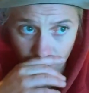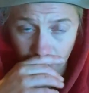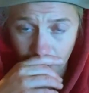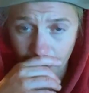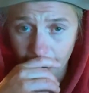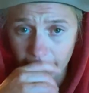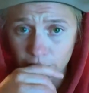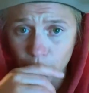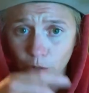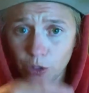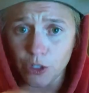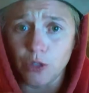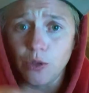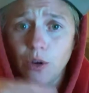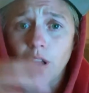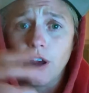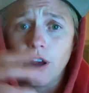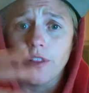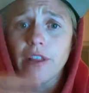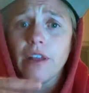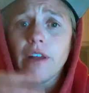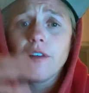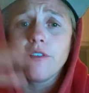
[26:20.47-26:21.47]
I told you,
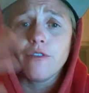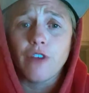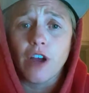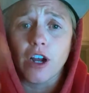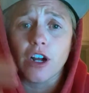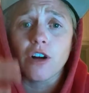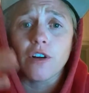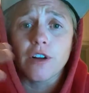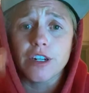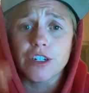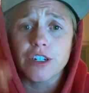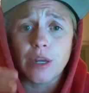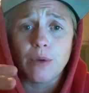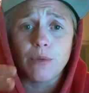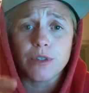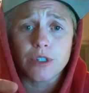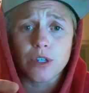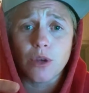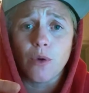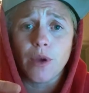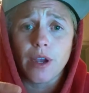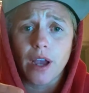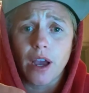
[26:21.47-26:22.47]
all the fuckerage that was
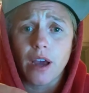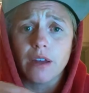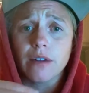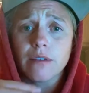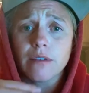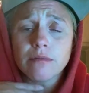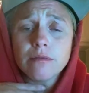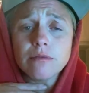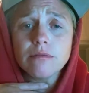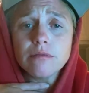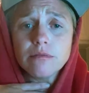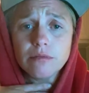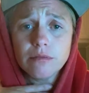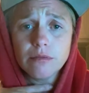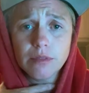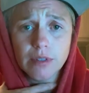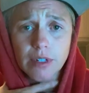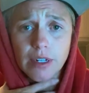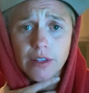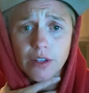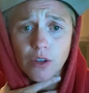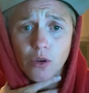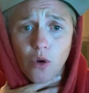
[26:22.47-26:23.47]
going on
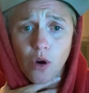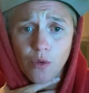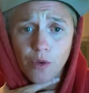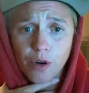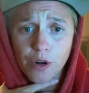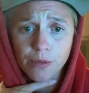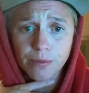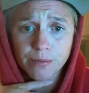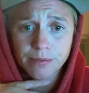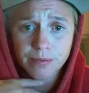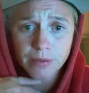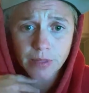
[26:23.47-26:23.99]
in the courtroom.